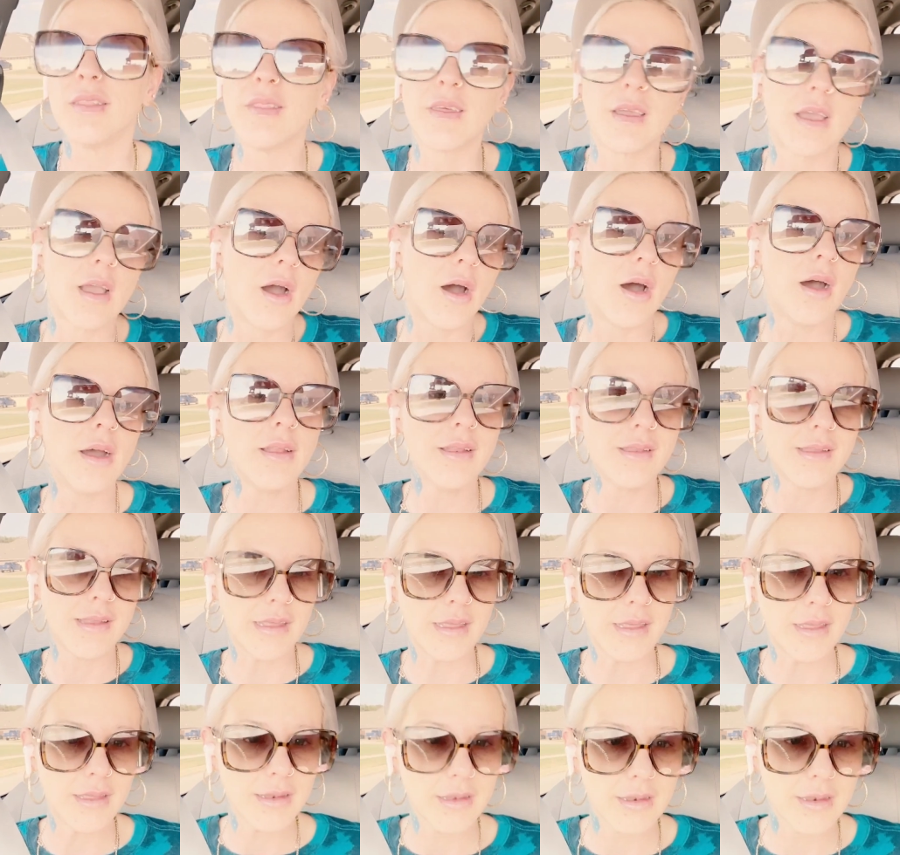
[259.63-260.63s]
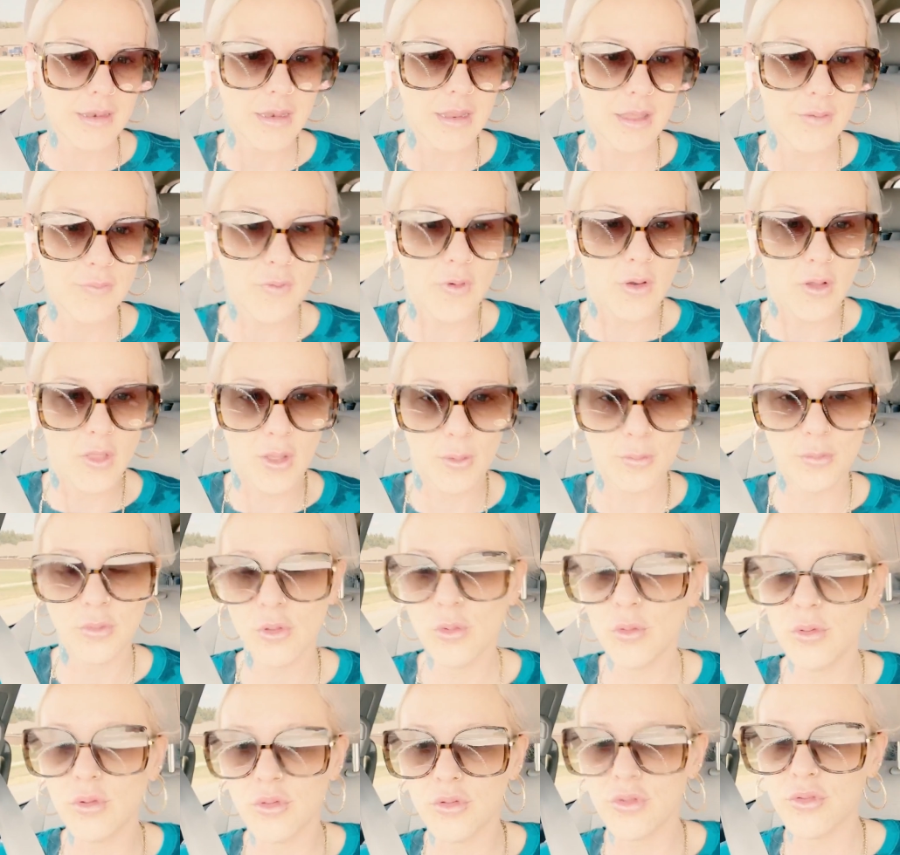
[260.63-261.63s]
the content if all I'm
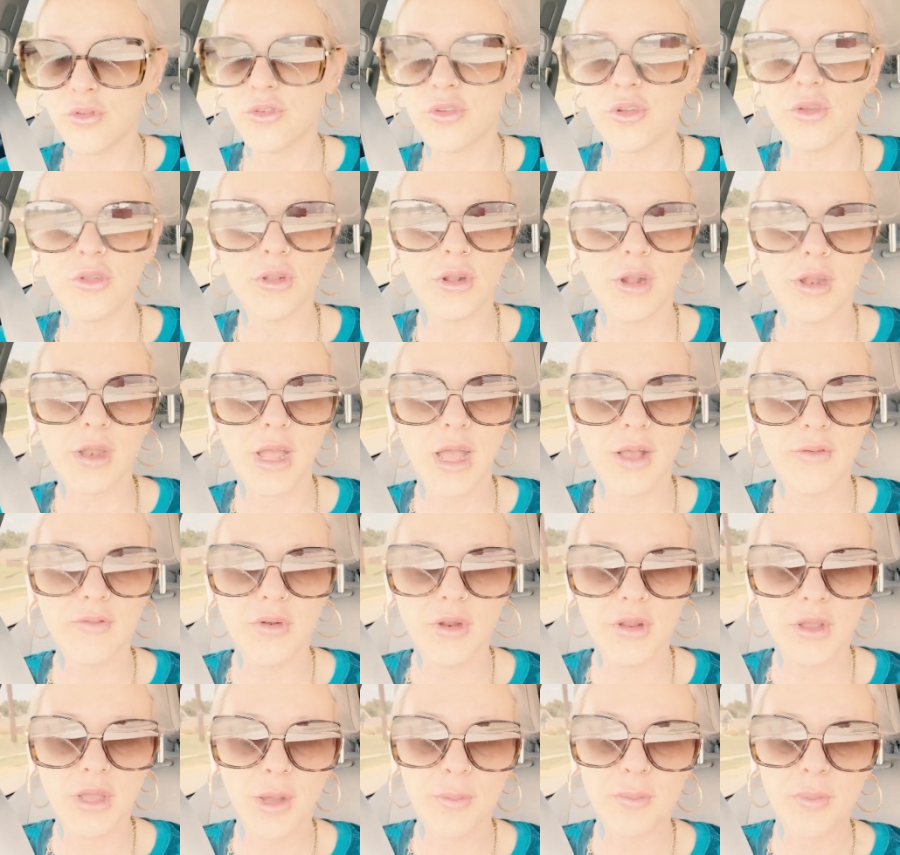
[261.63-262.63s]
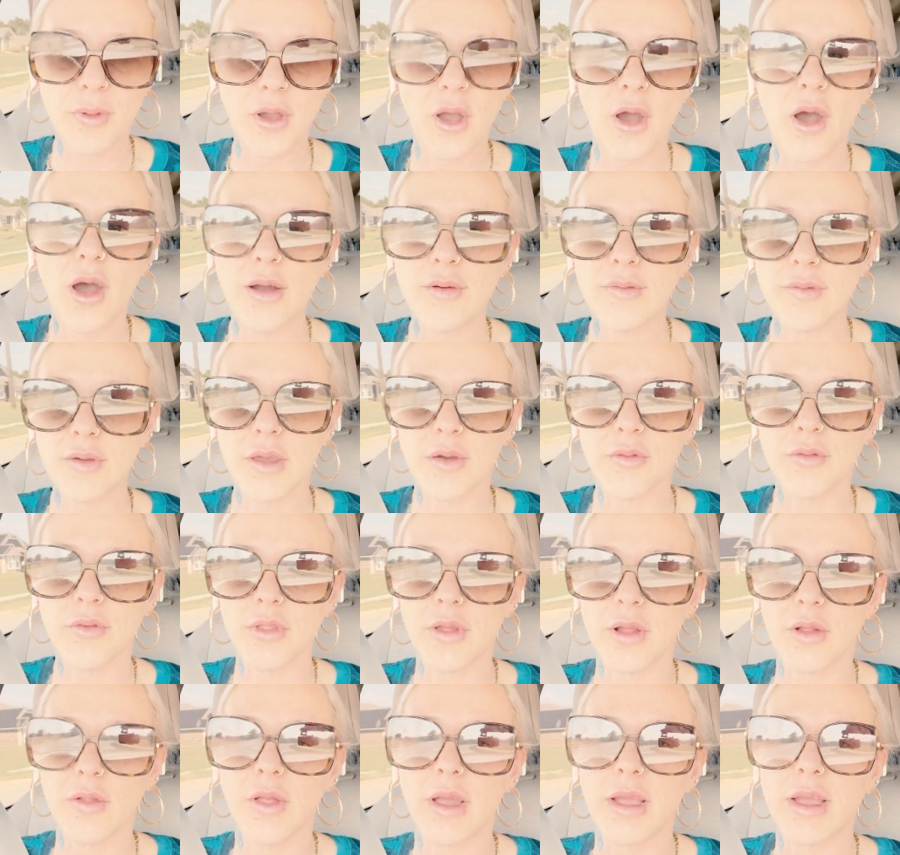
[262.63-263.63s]
doing is chilling and having a cup of coffee over
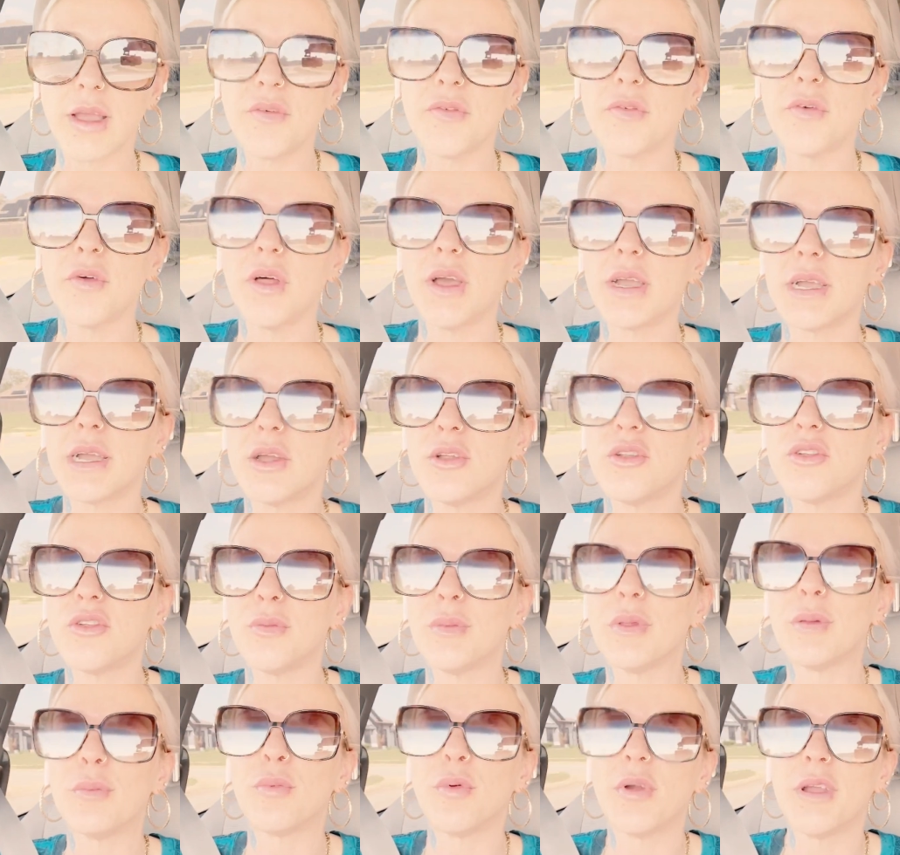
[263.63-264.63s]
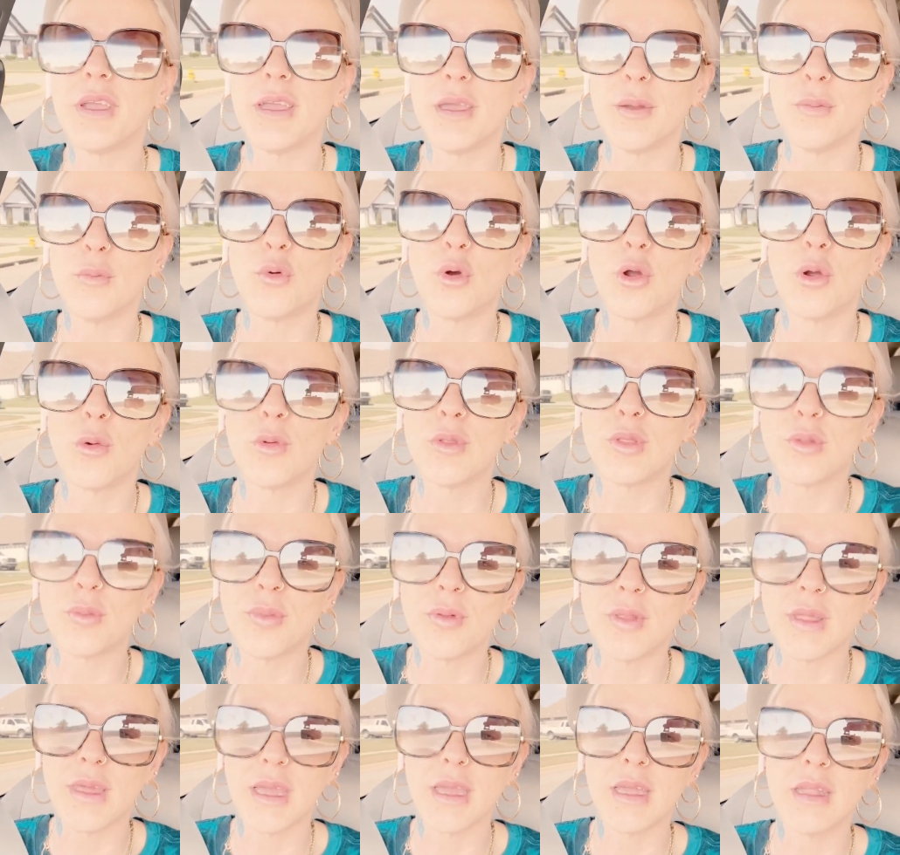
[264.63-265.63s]
there. Like, I feel like I should be bringing more with the
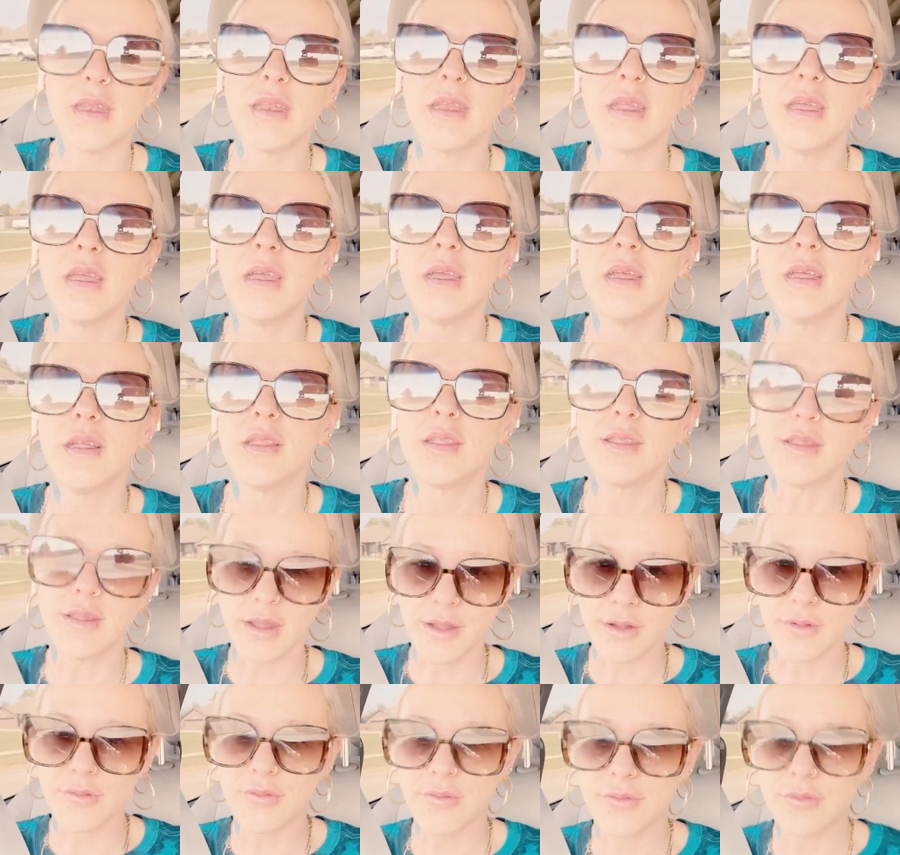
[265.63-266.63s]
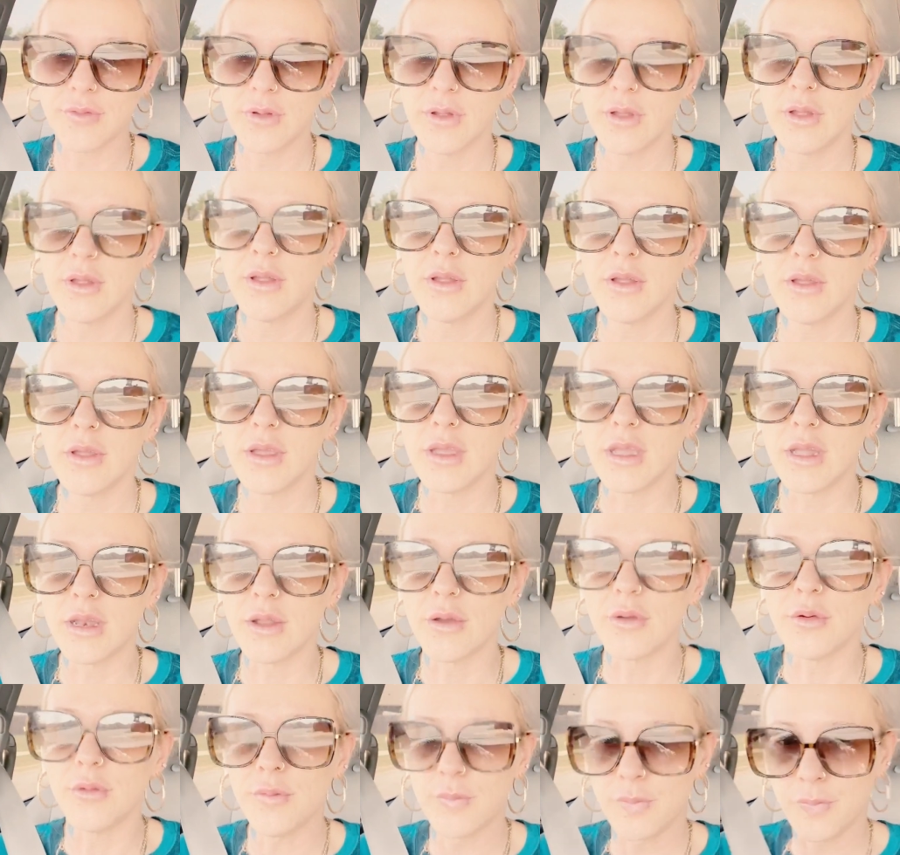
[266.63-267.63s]
plant stuff, you
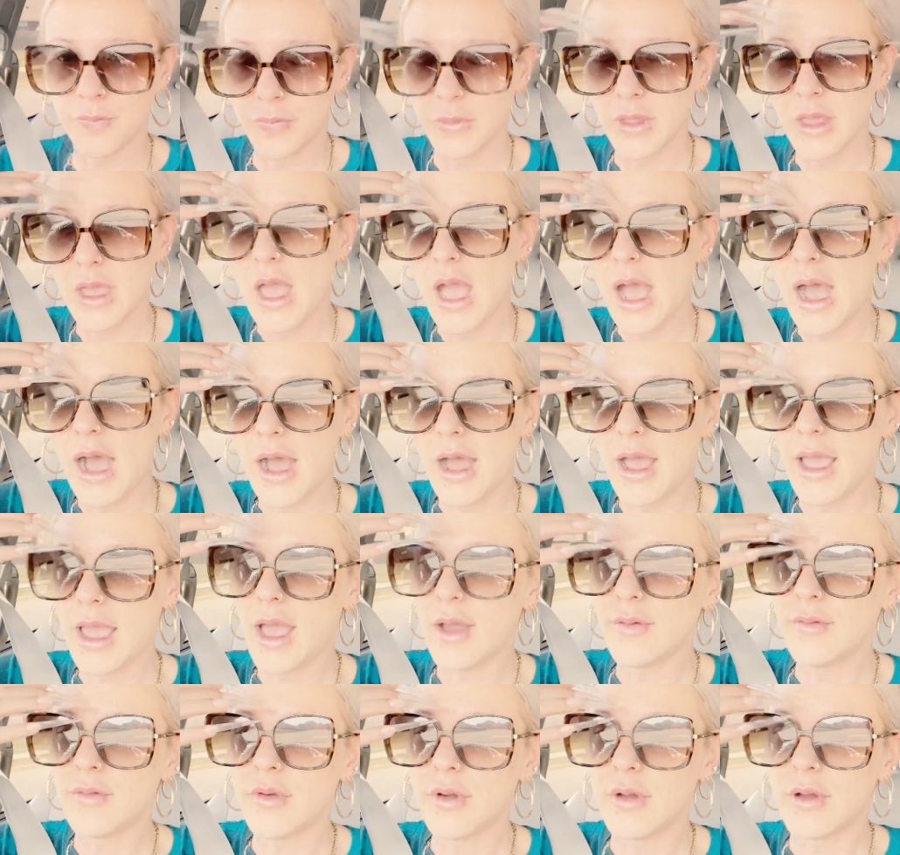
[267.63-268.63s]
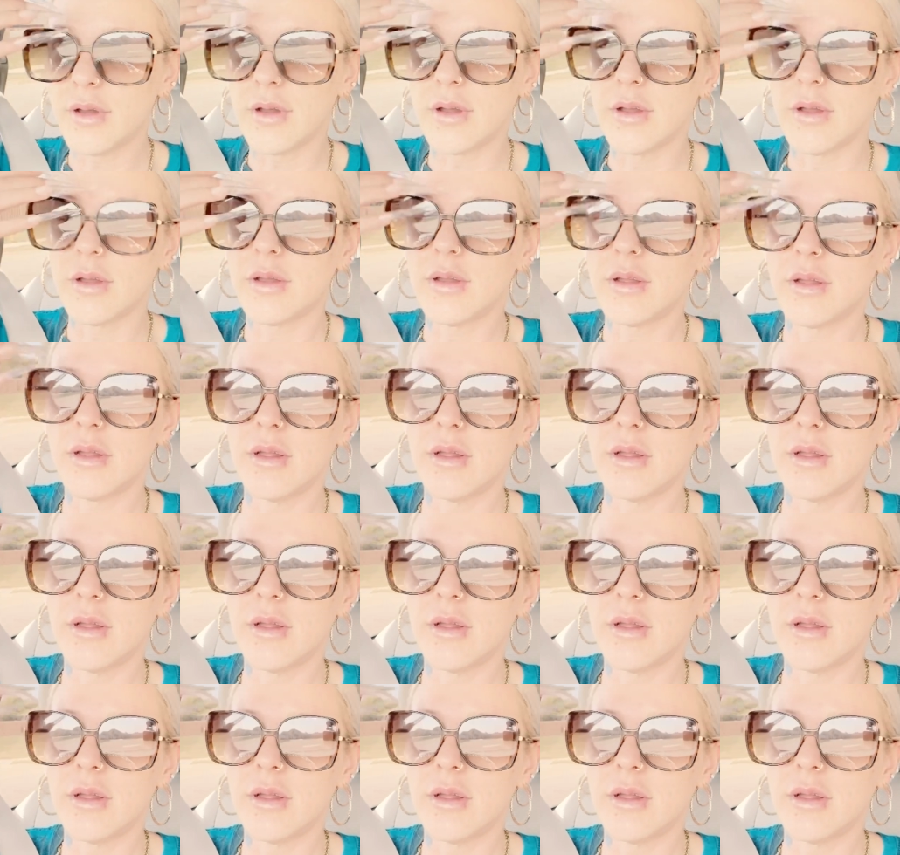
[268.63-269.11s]
know? I have a